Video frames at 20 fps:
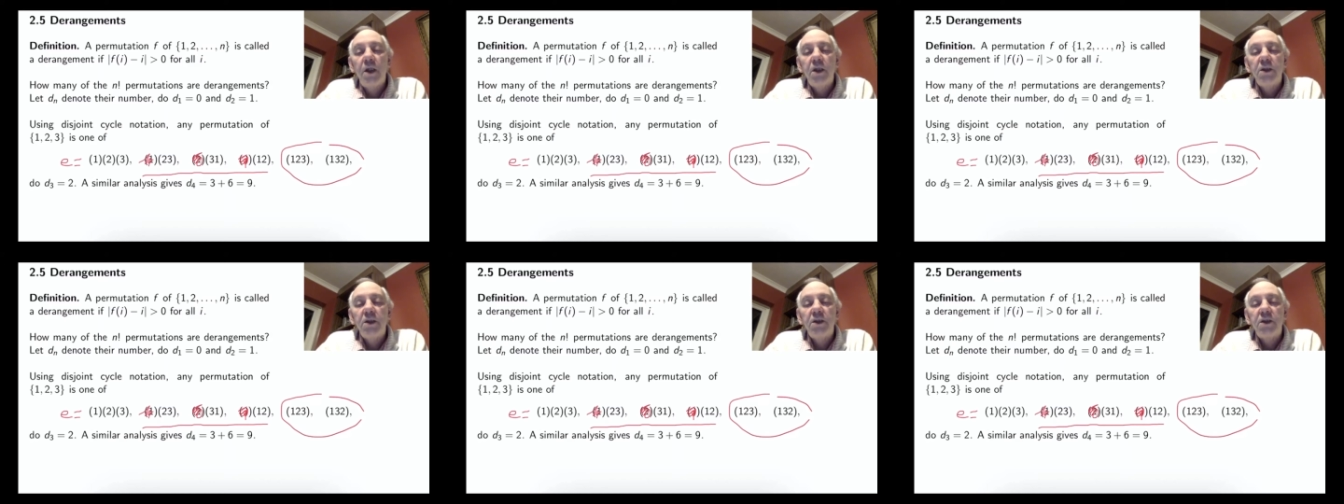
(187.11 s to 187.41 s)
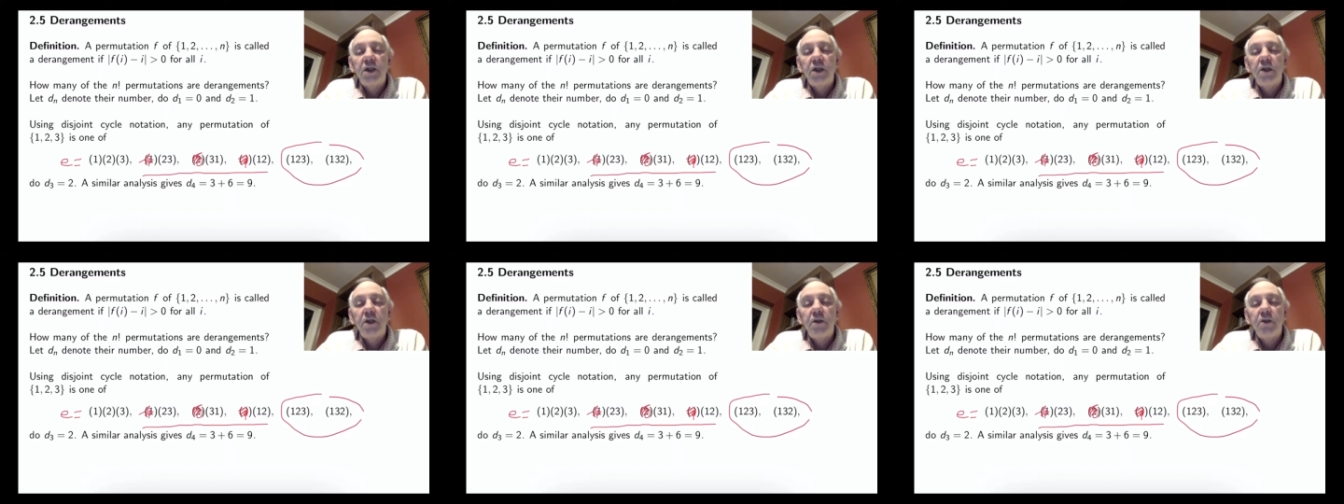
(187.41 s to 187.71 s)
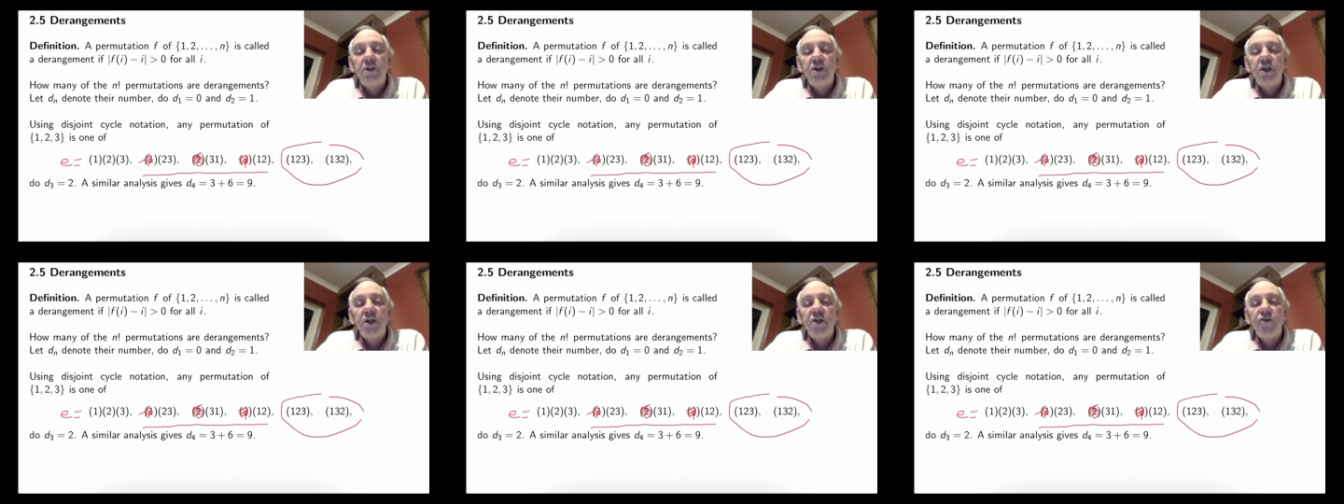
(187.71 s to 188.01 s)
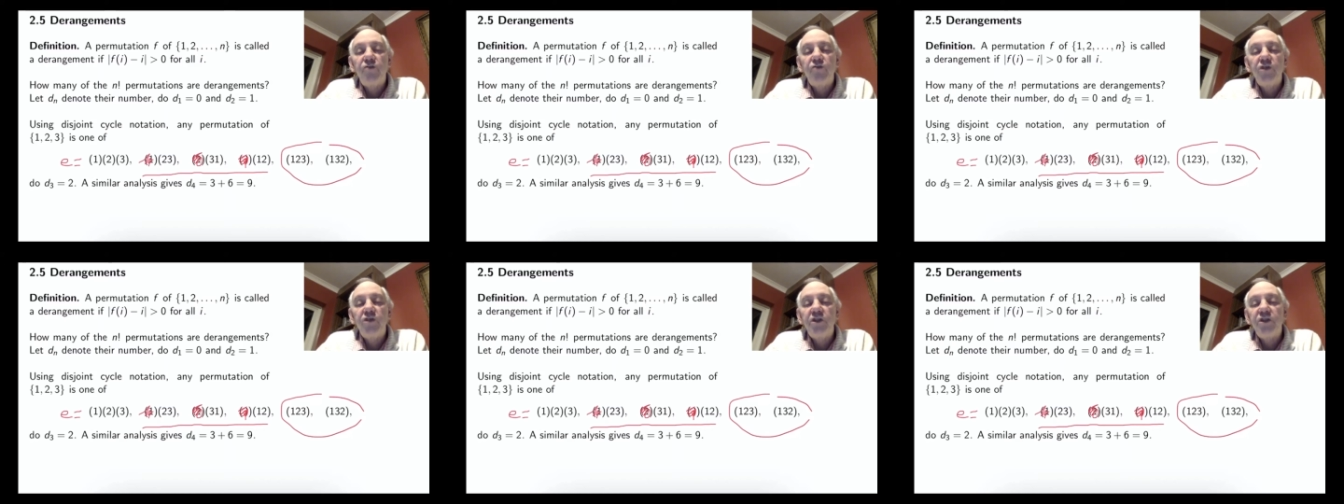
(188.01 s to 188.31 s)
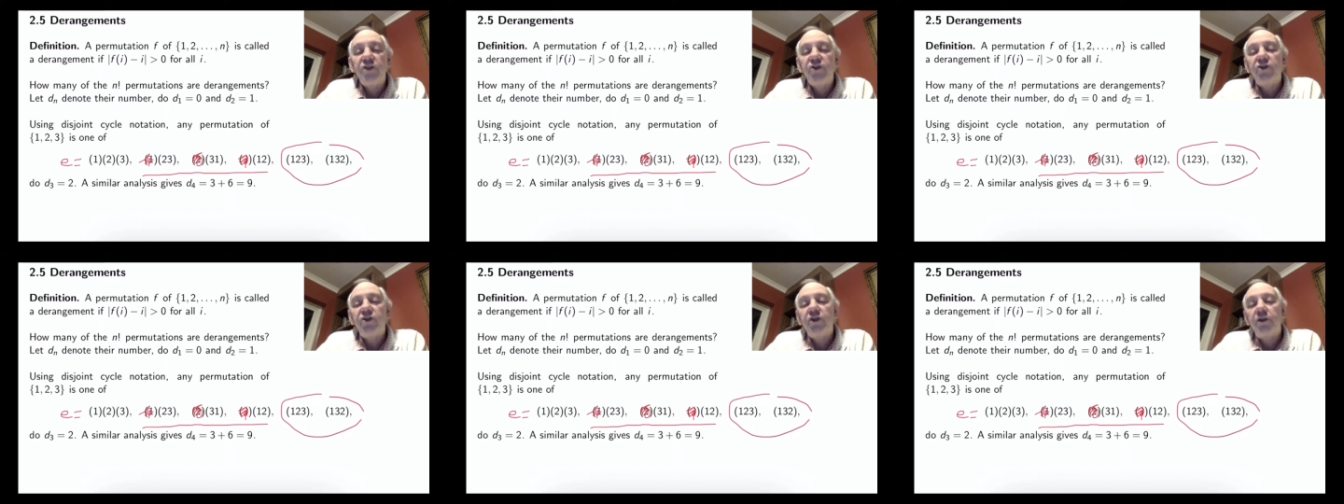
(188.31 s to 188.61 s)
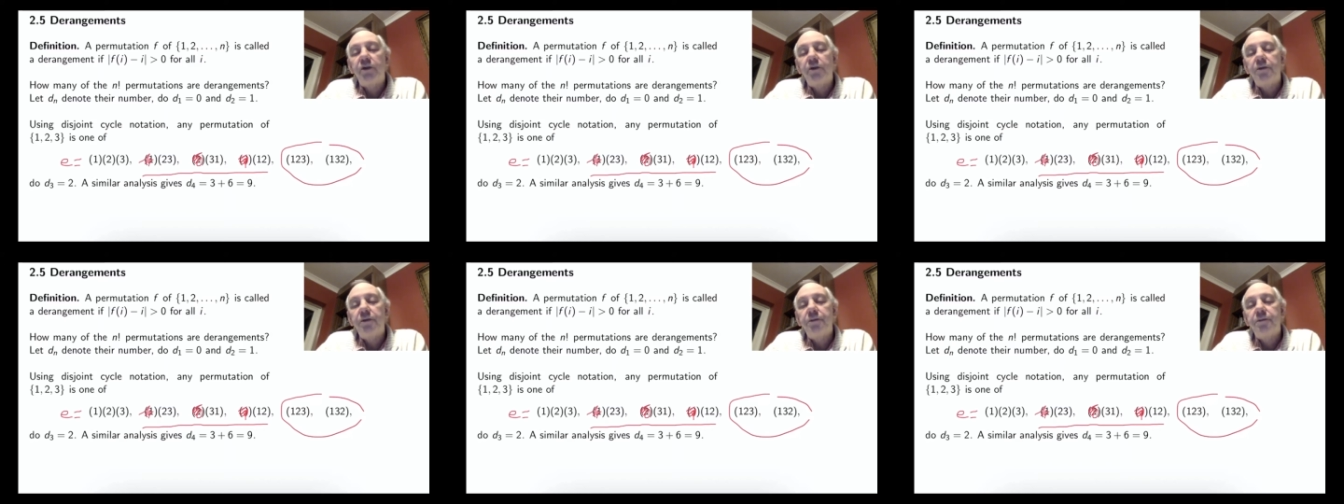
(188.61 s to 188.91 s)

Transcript: So d3 is 2.